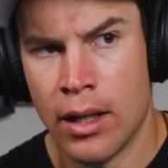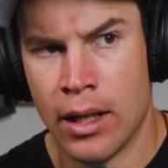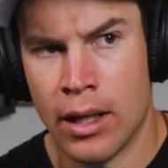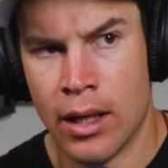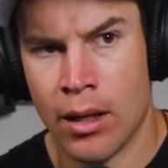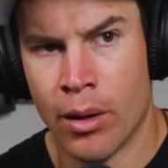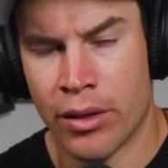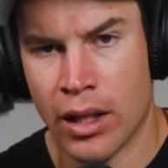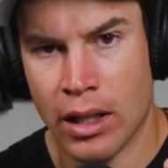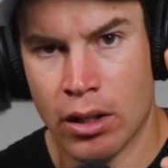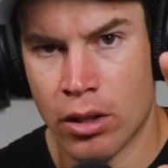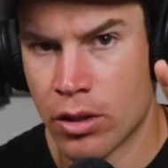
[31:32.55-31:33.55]
I
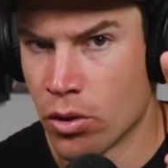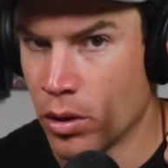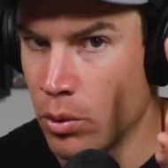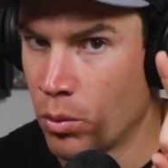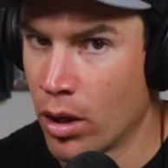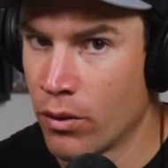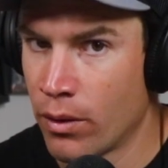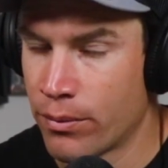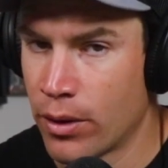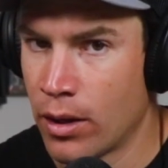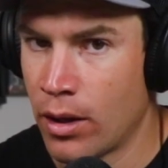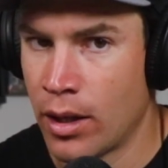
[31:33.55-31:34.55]
think there's only one of them
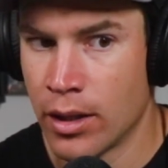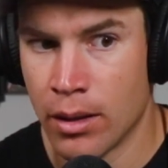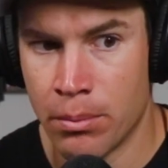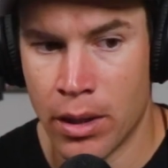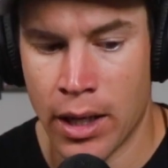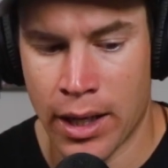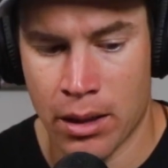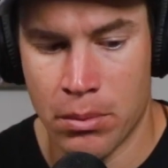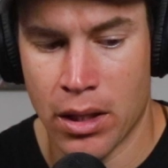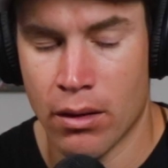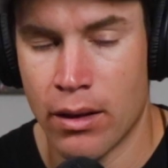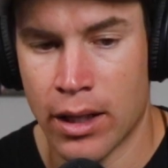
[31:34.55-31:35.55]
for a Honda, but I can
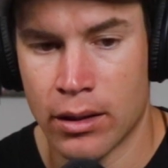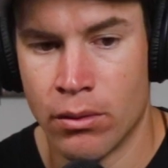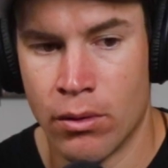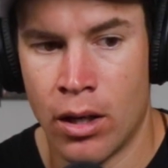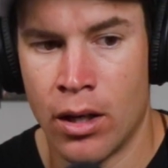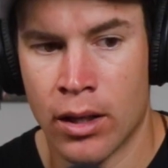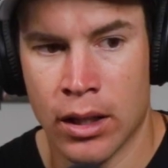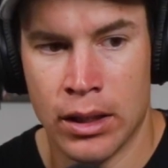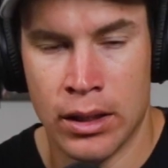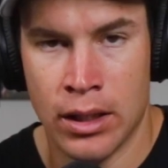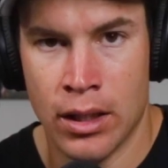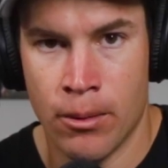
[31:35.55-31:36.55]
be corrected
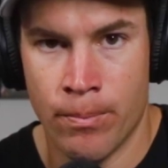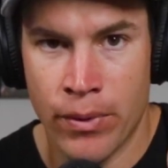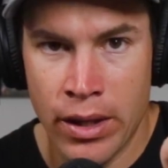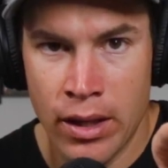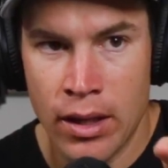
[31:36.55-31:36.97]
wrong.